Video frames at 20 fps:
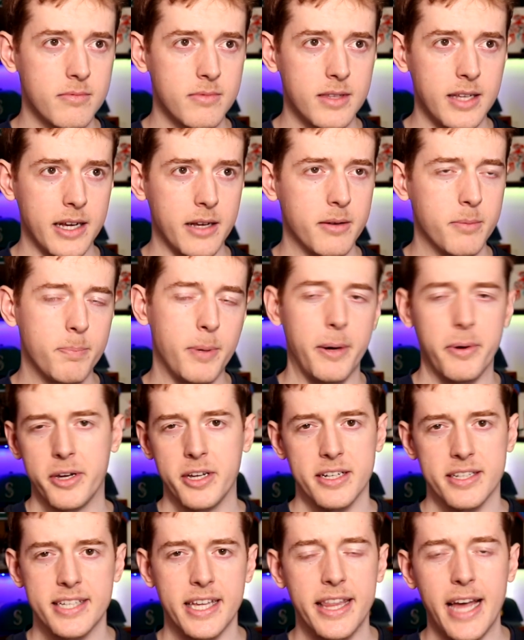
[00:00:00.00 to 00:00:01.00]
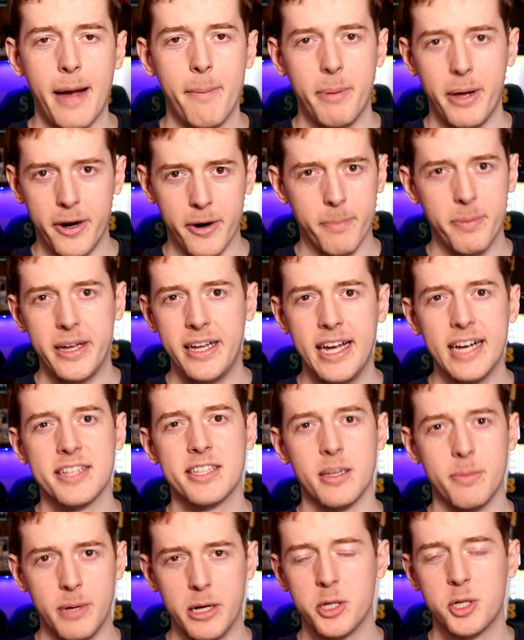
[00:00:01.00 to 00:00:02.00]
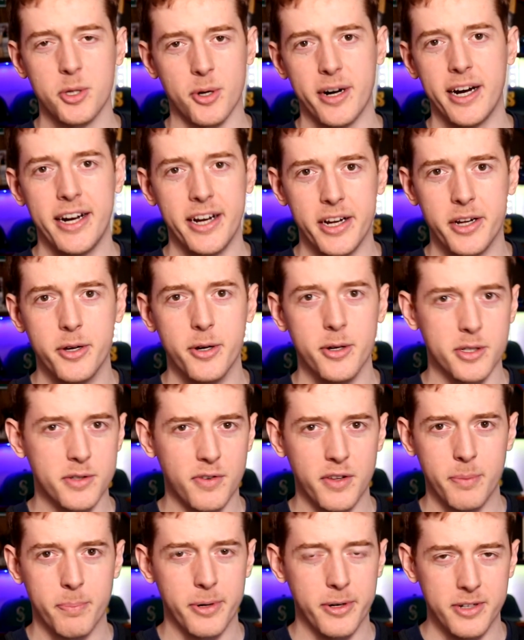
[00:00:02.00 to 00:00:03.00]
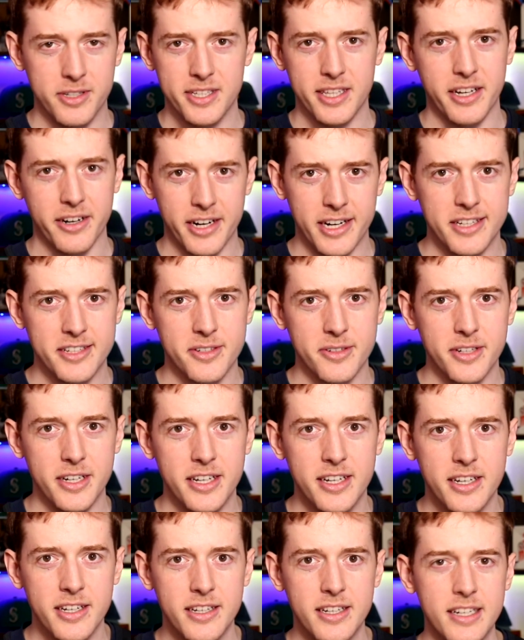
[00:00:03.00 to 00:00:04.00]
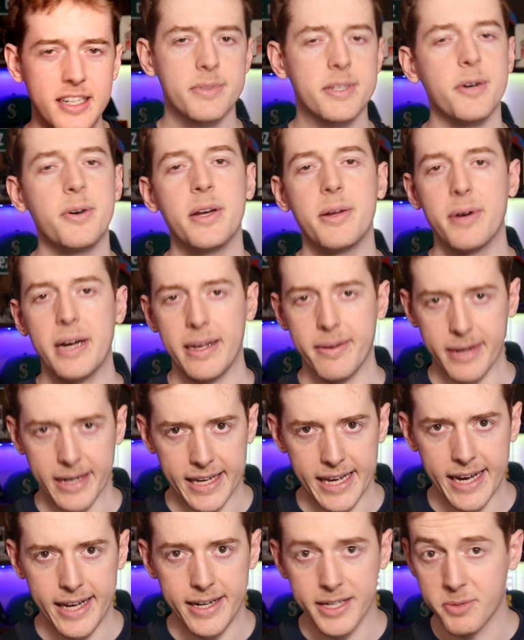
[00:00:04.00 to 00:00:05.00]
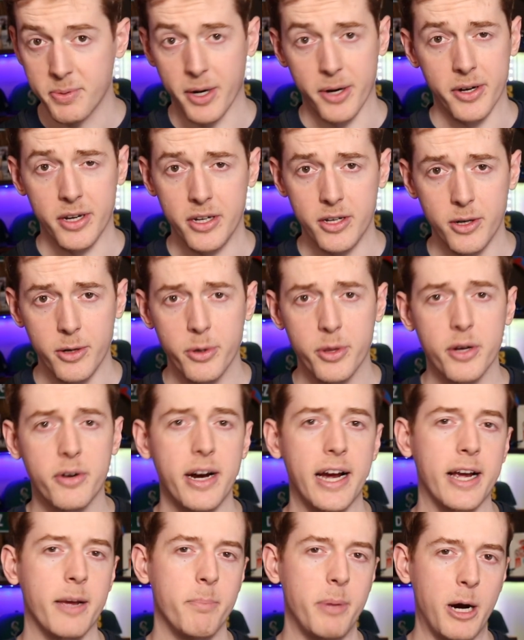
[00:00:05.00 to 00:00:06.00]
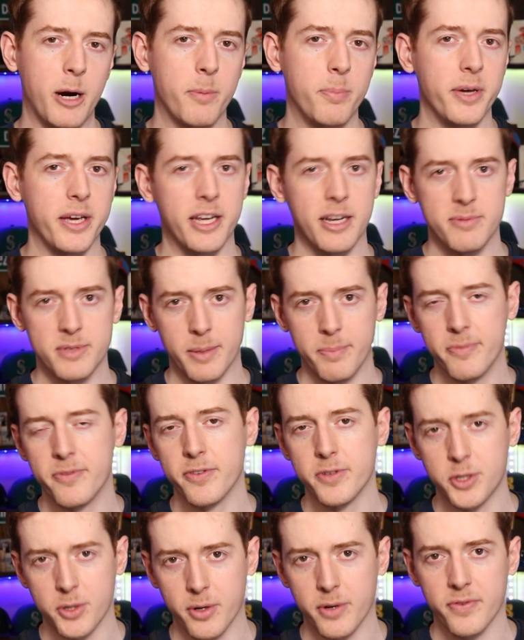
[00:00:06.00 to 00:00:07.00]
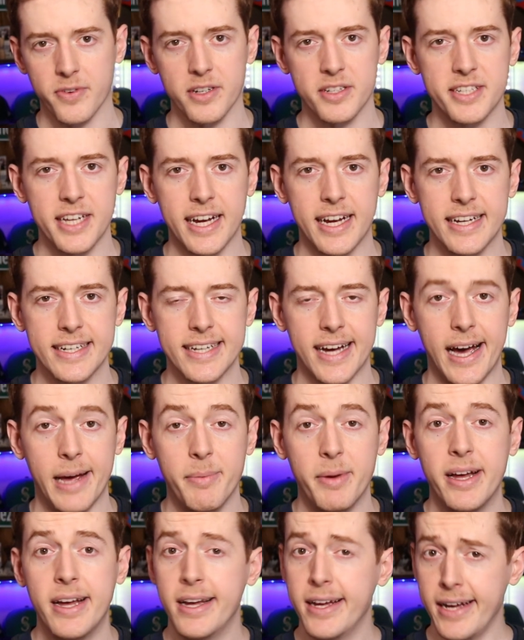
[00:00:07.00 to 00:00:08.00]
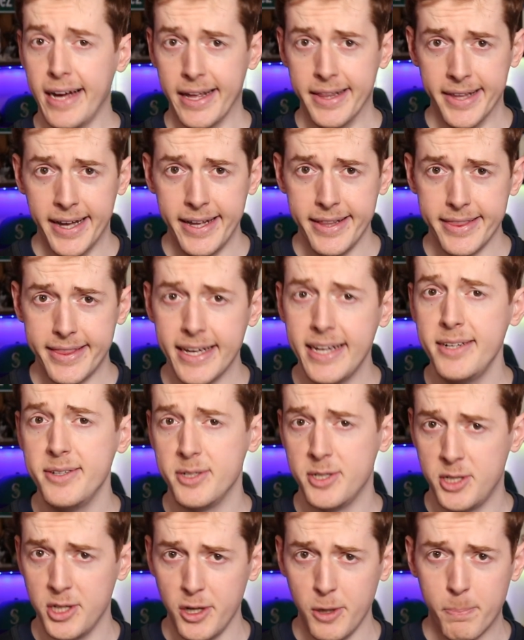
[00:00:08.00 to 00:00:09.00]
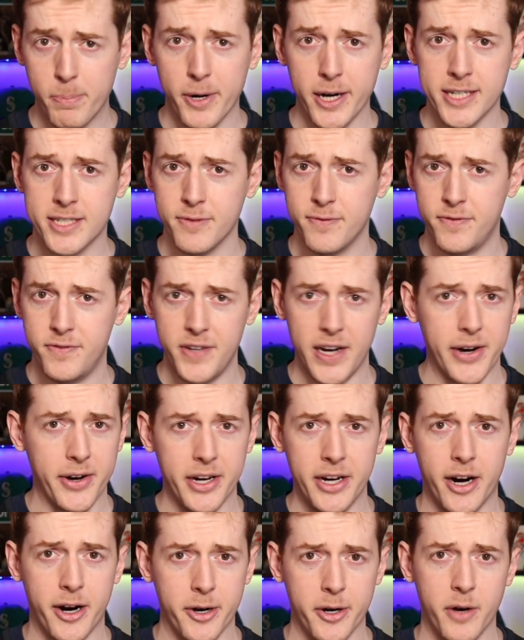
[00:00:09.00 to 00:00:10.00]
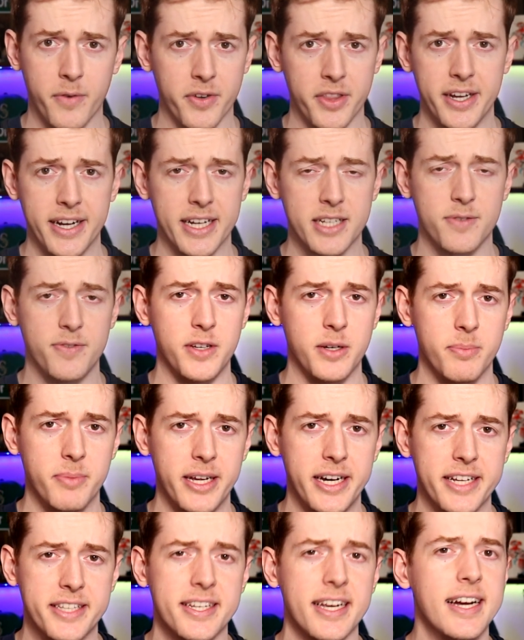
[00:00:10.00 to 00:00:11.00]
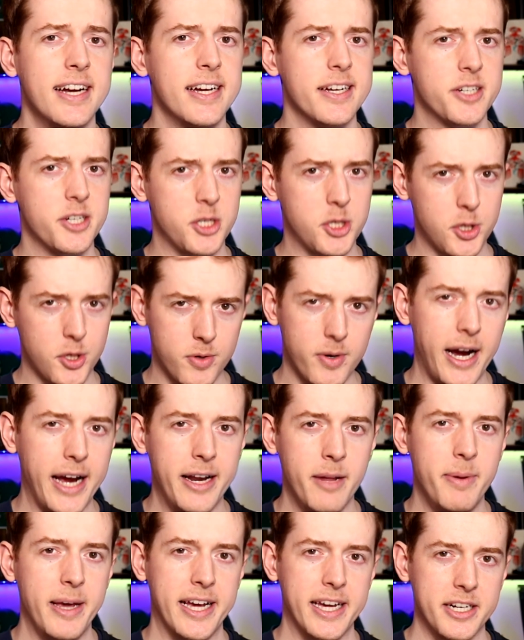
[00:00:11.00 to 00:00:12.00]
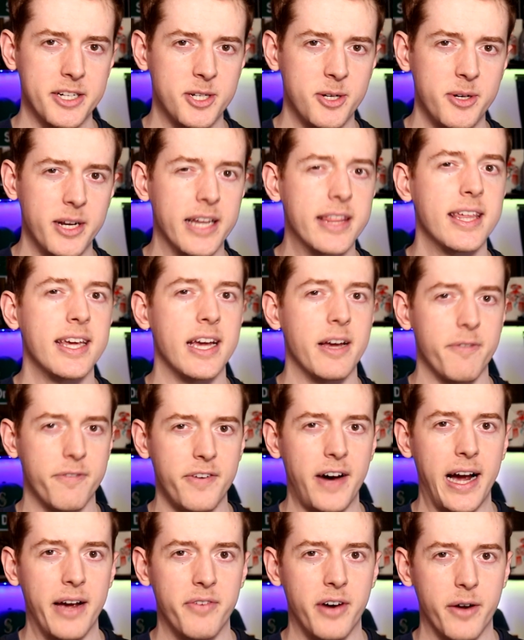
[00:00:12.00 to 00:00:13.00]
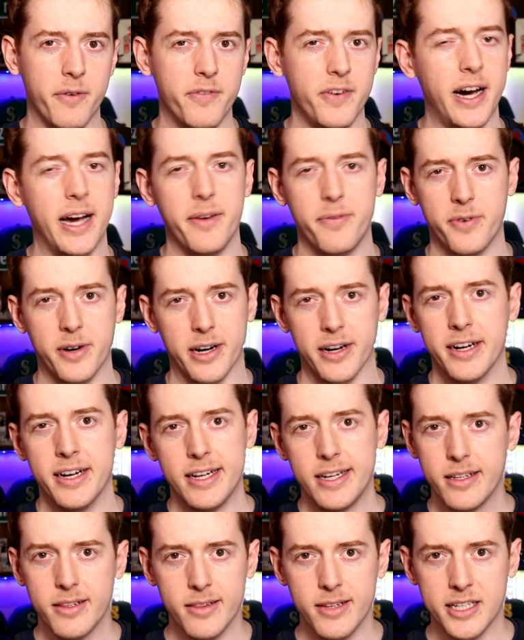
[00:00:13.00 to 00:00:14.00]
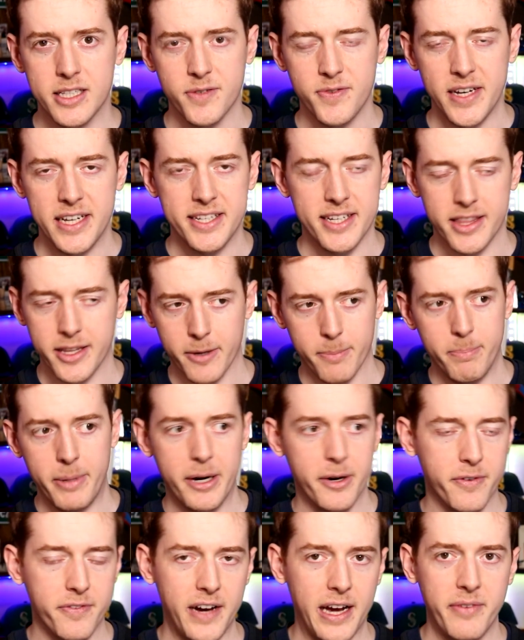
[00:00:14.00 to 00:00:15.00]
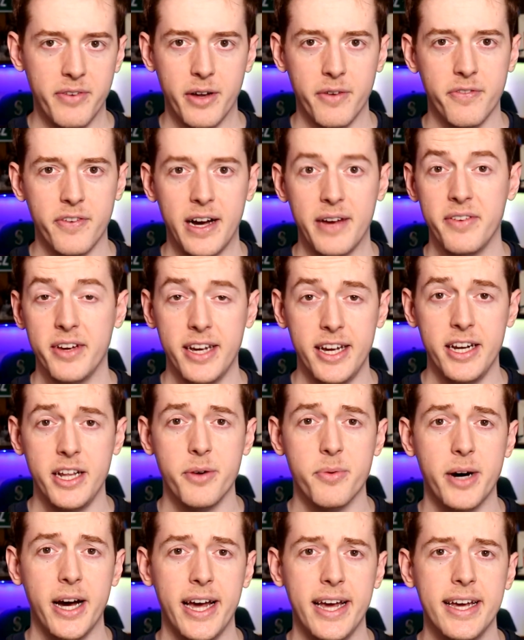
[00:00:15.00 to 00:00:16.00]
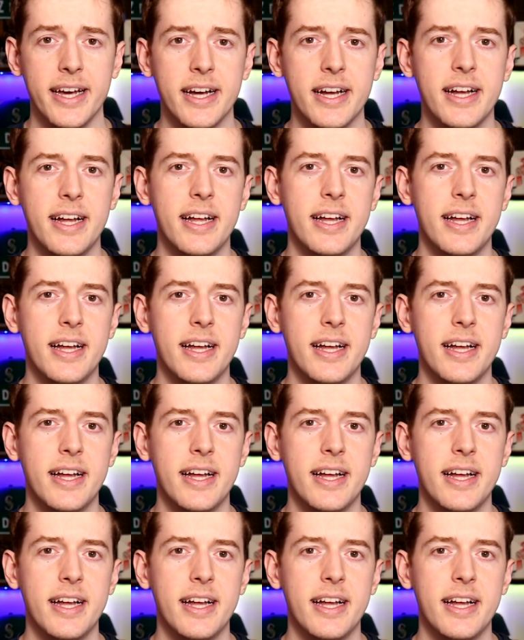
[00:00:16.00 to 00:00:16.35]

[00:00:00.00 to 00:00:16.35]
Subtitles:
I probably could have said that better, but he has the most shorthanded goals for the Bruins in their history. So anyway, again, as we already knew, the Kraken power play comes up short for a second time, and then they do press very hard over the next few minutes to try to make it 2-0 at 5-on-5, where, let's face it, they're better 5-on-5 anyway.